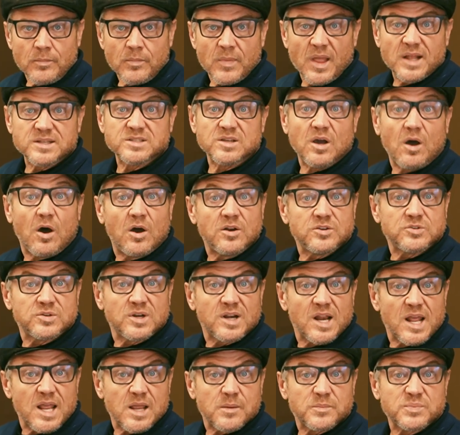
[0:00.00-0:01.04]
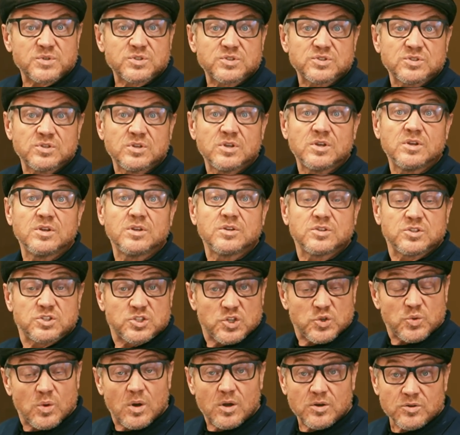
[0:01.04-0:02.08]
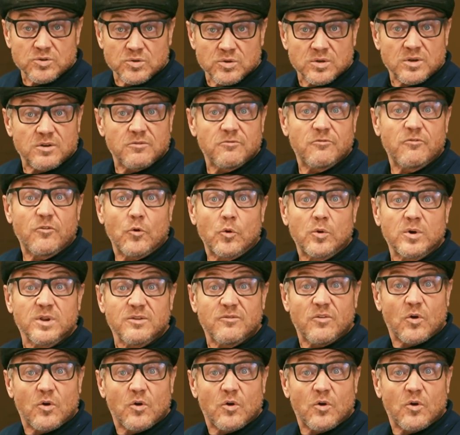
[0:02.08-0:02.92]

That's 100 amps, 240